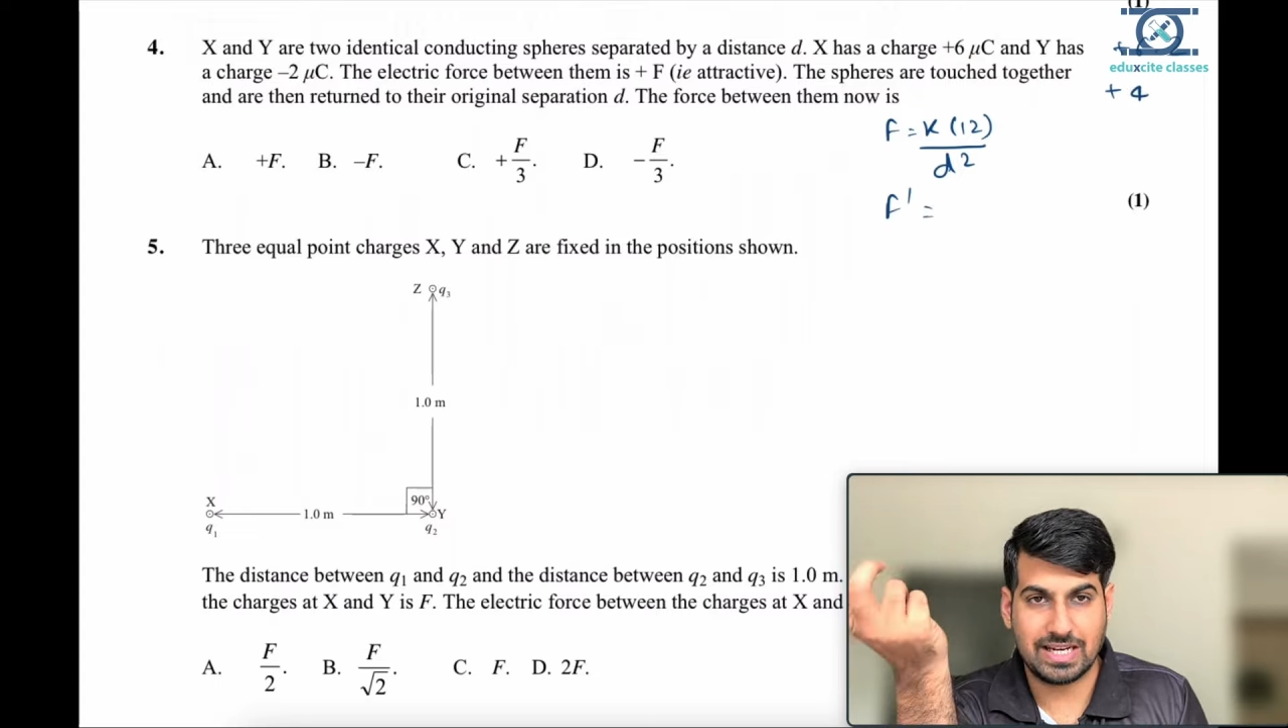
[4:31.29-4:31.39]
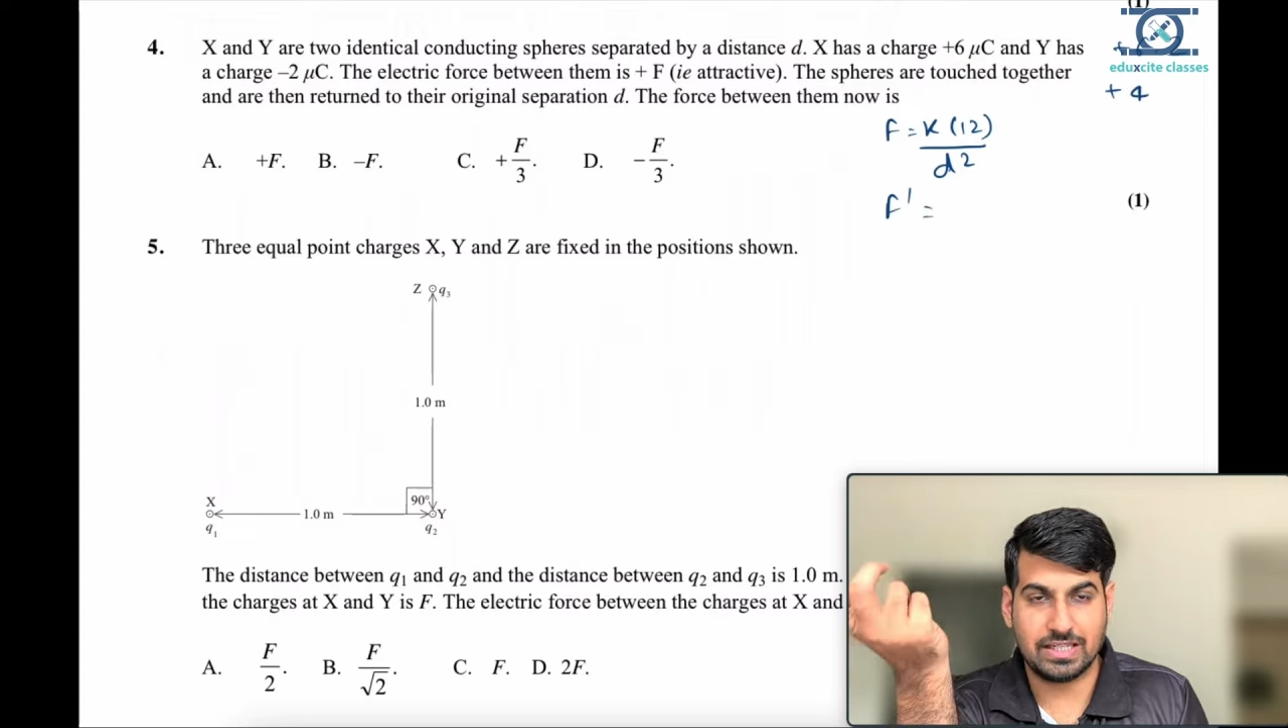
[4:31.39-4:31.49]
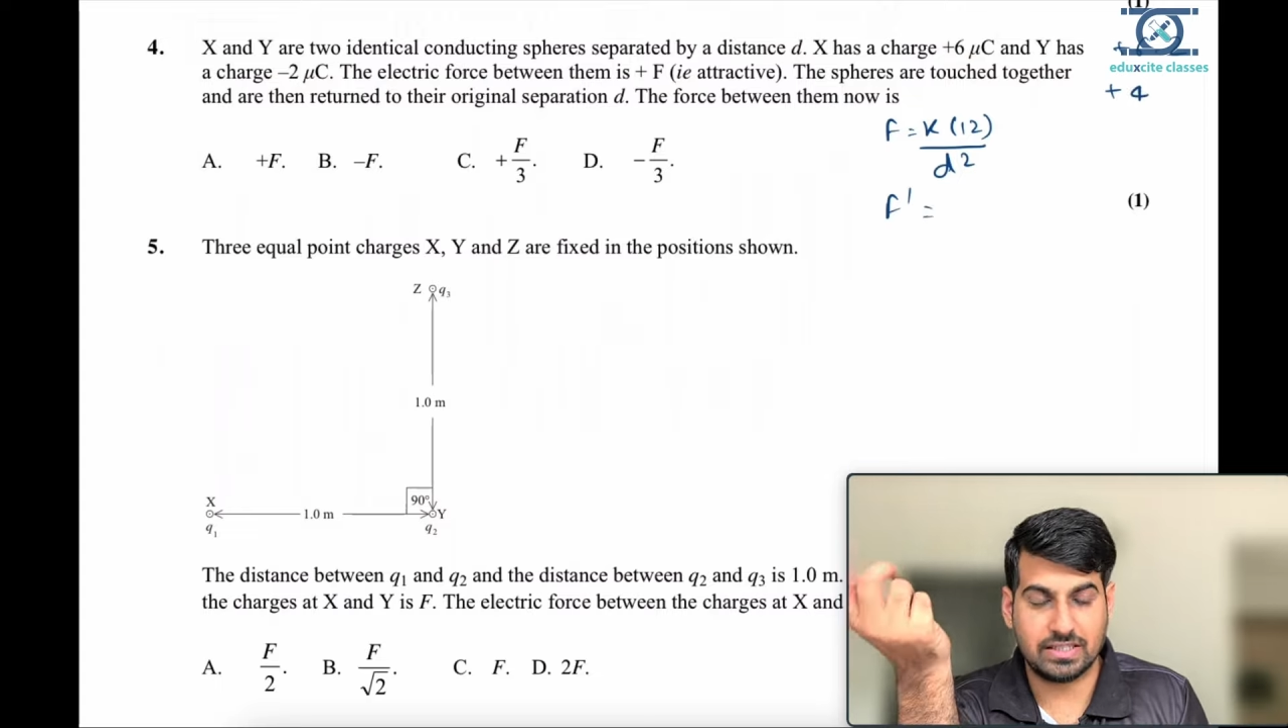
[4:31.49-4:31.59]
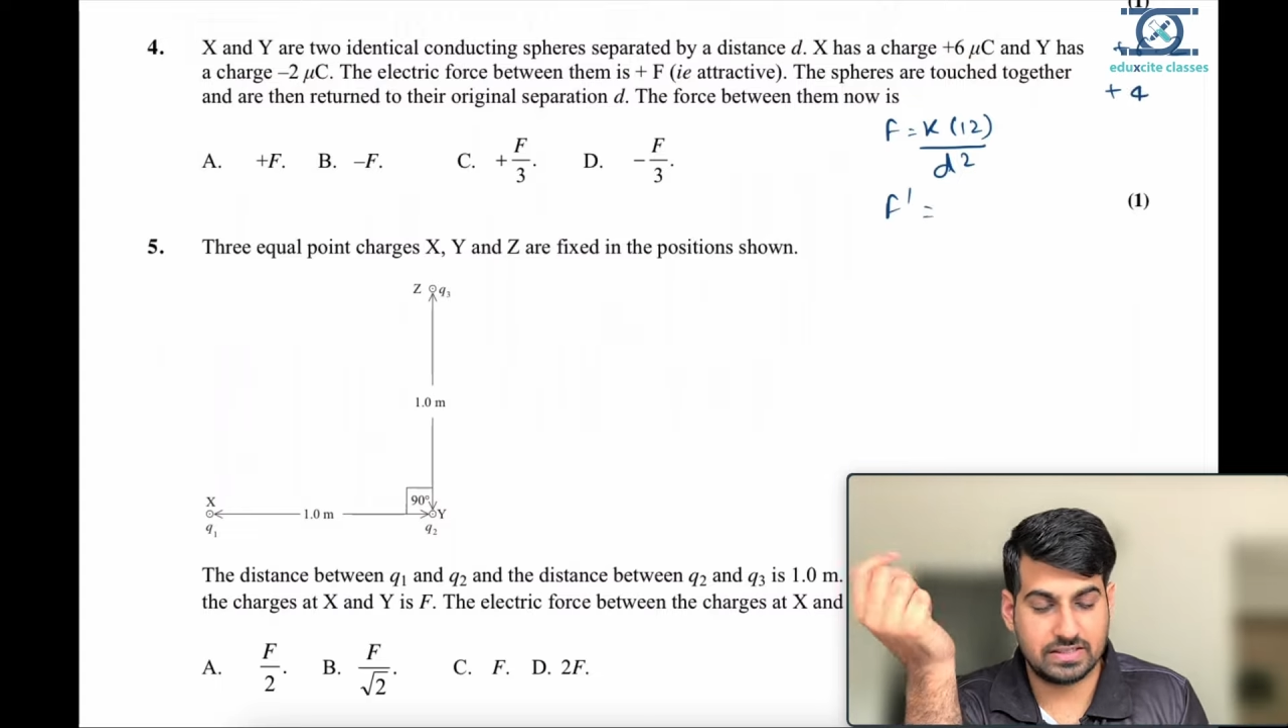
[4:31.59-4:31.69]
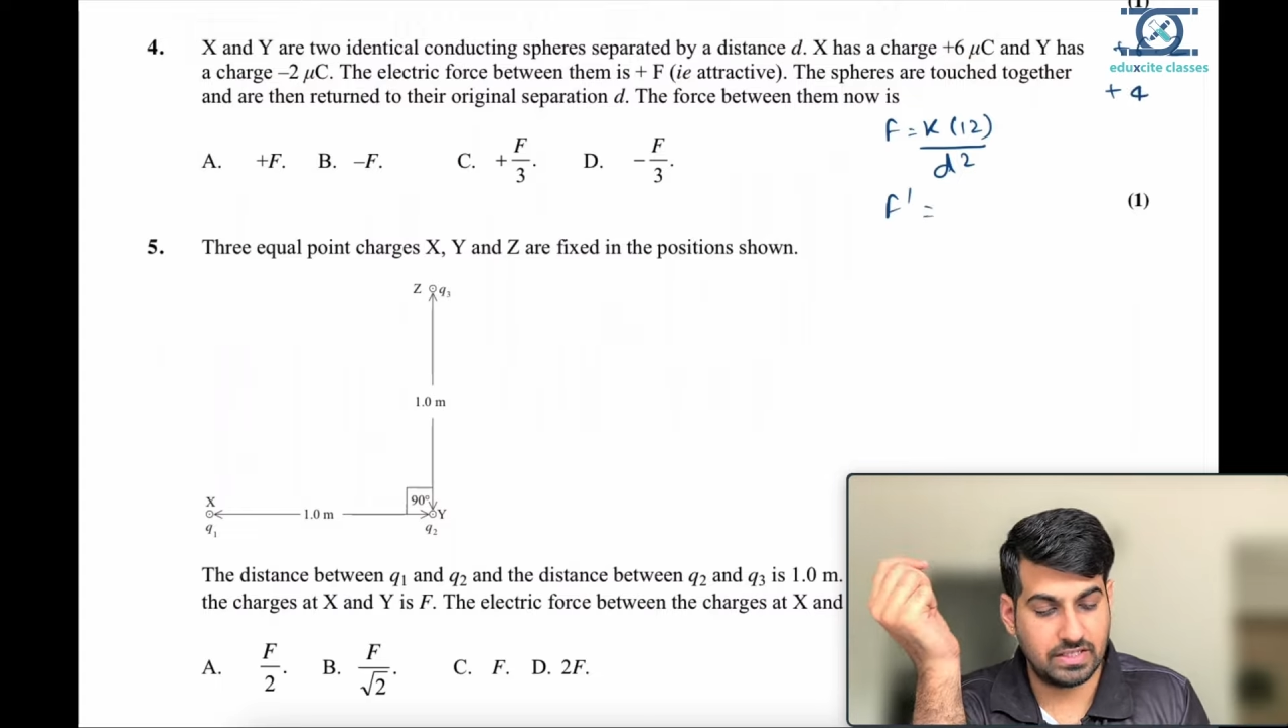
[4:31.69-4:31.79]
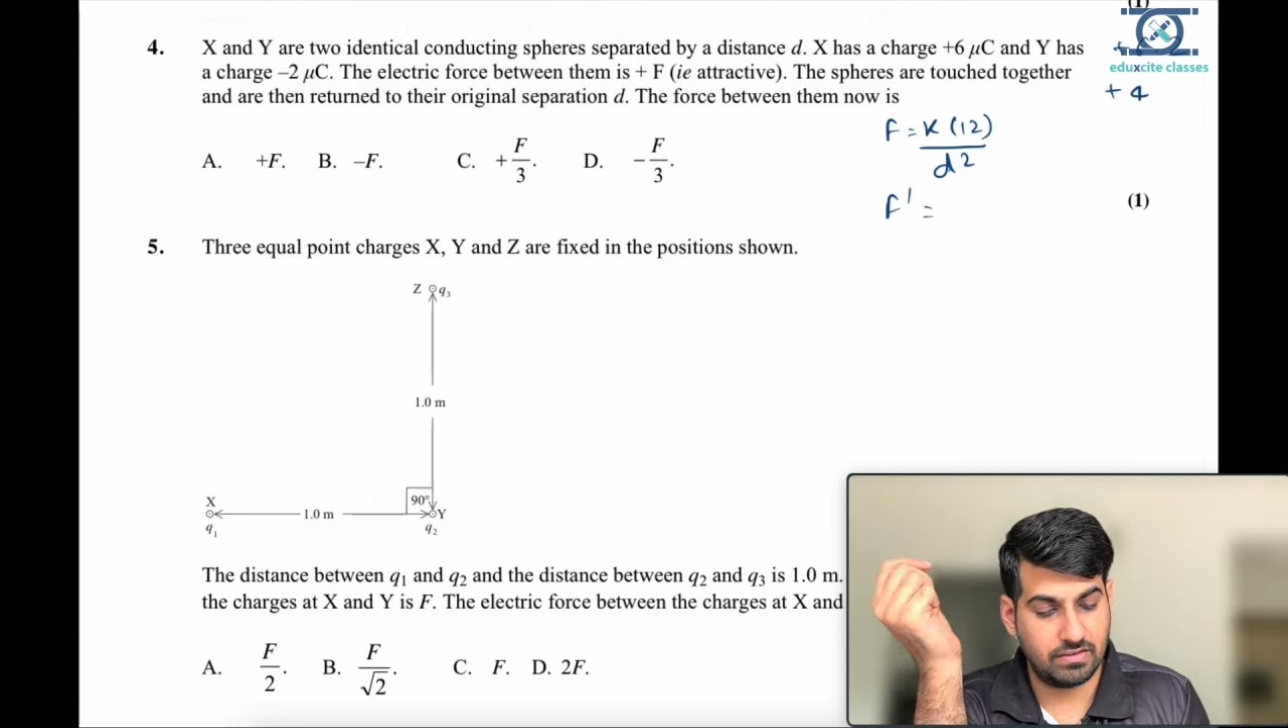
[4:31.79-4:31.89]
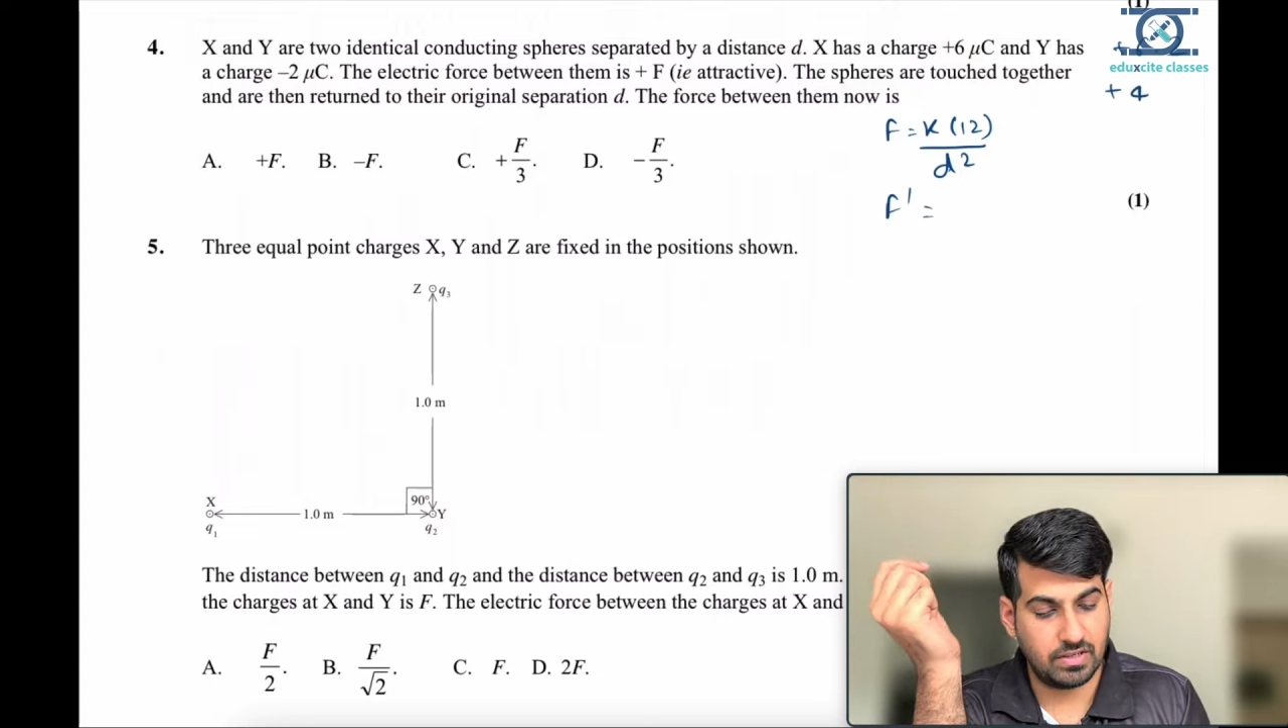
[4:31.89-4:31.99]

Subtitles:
let us say,